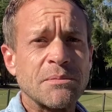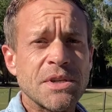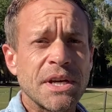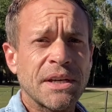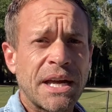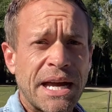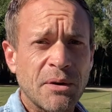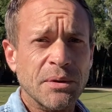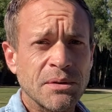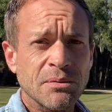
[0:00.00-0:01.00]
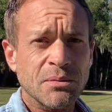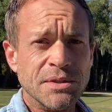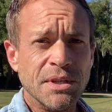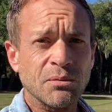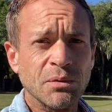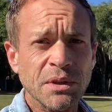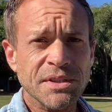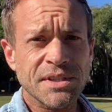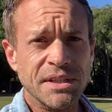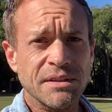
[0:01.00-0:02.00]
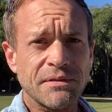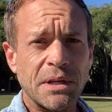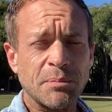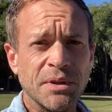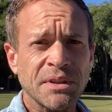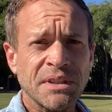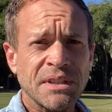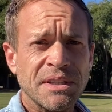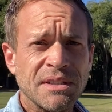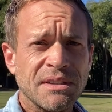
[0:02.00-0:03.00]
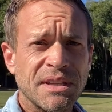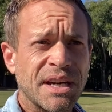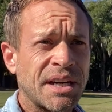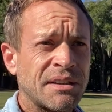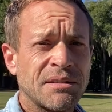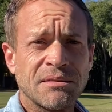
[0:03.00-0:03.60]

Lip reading: J. Howie was a real estate developer that